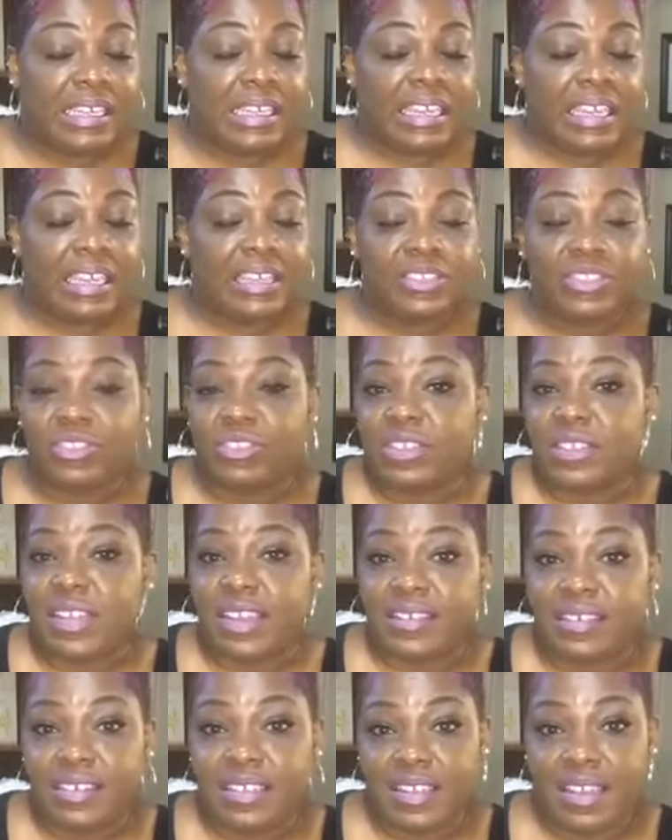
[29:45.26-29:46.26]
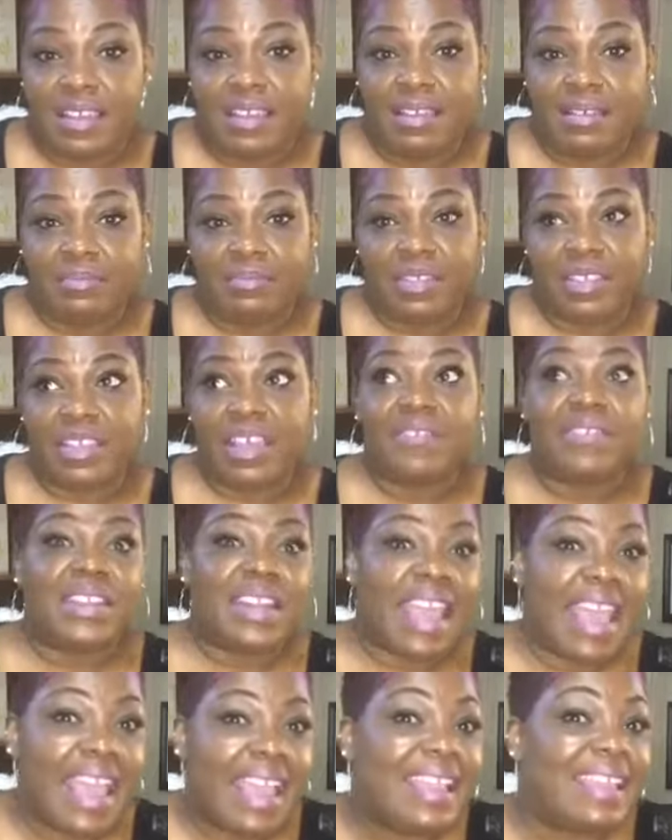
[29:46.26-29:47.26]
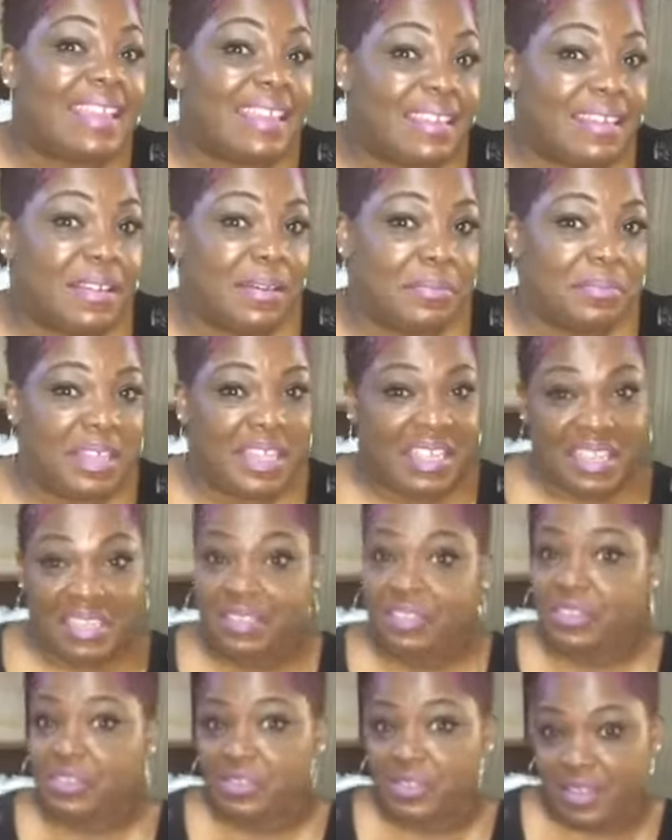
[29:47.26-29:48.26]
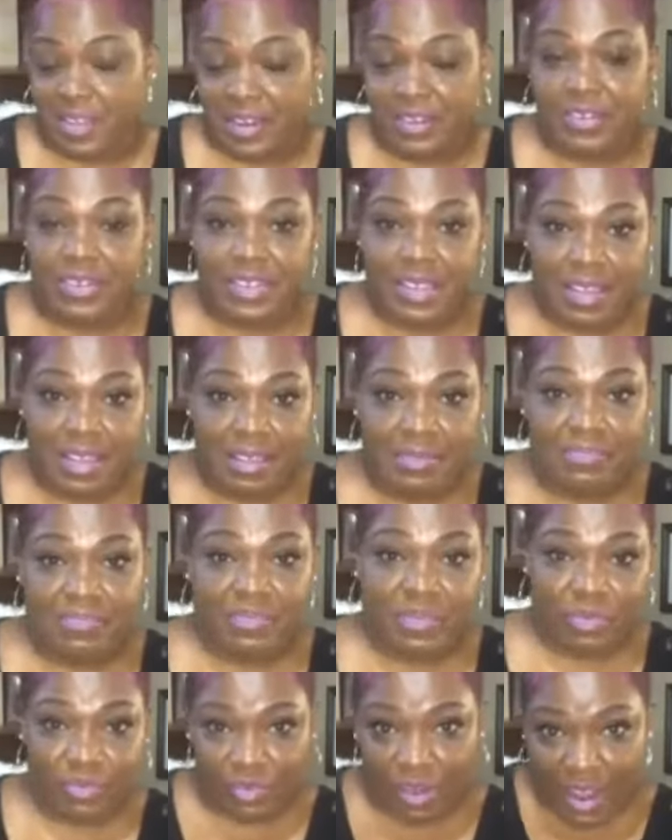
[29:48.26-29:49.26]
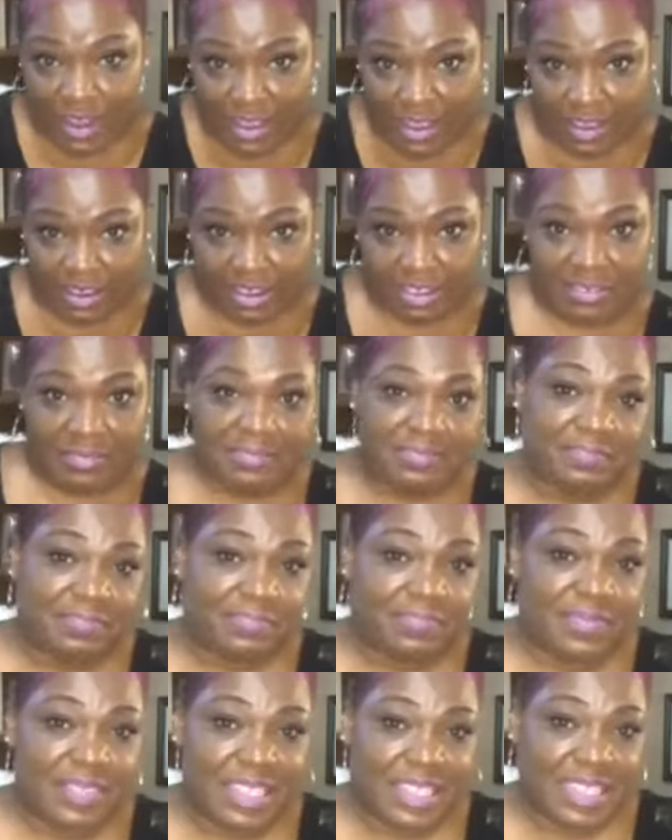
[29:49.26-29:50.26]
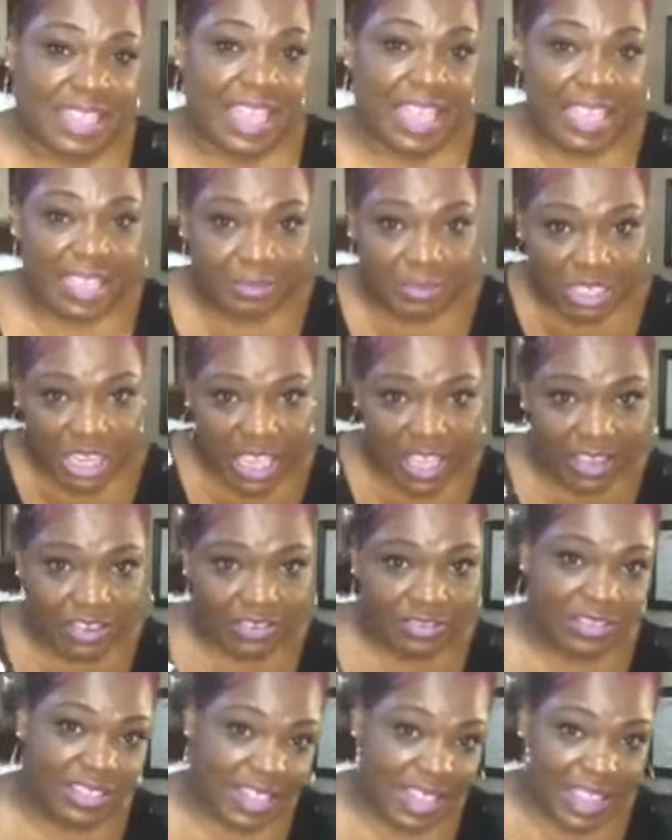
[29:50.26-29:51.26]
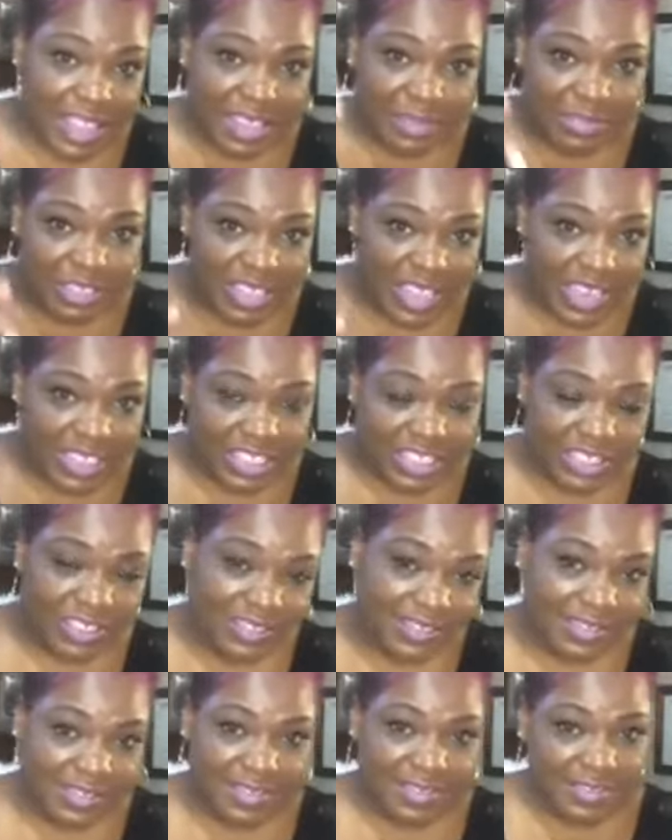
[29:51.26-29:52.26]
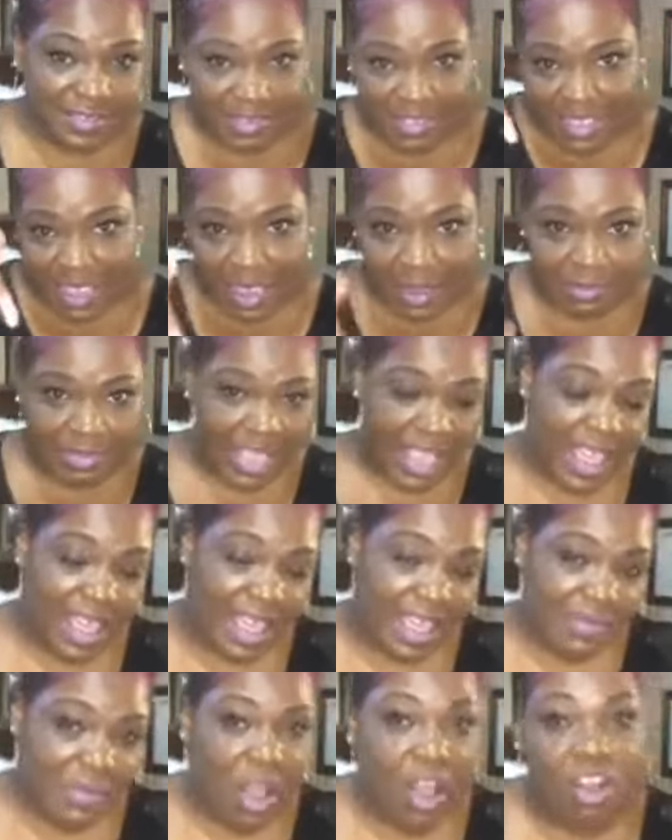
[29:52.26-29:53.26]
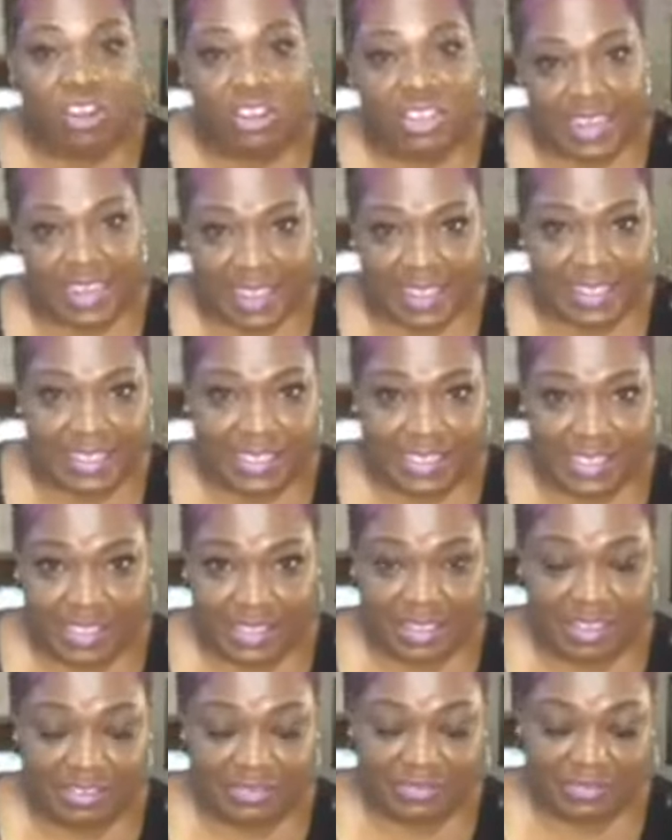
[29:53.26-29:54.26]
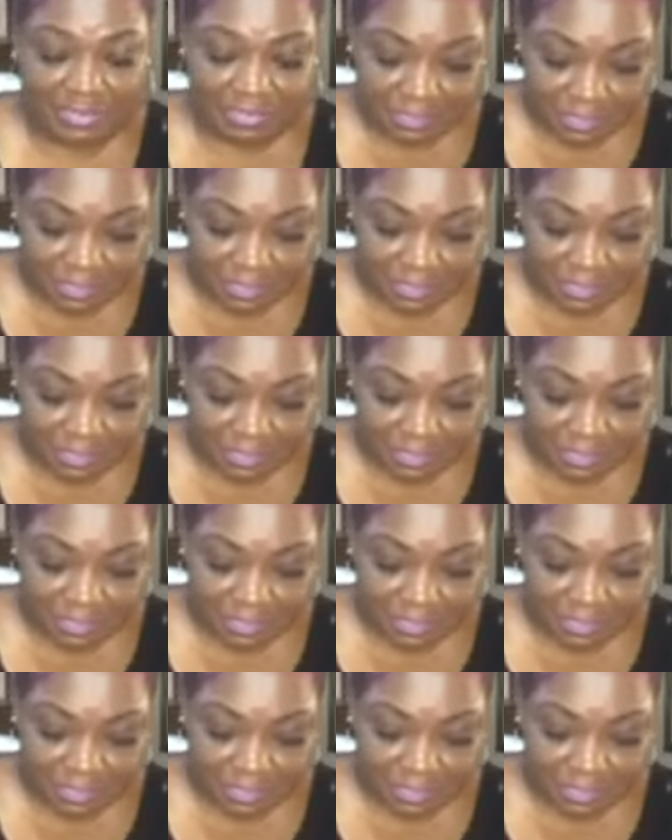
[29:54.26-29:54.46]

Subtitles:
Eastern Standard Time, 7 a.m. Eastern Standard Time, right here. Same channel, same station, same time, all of that good stuff.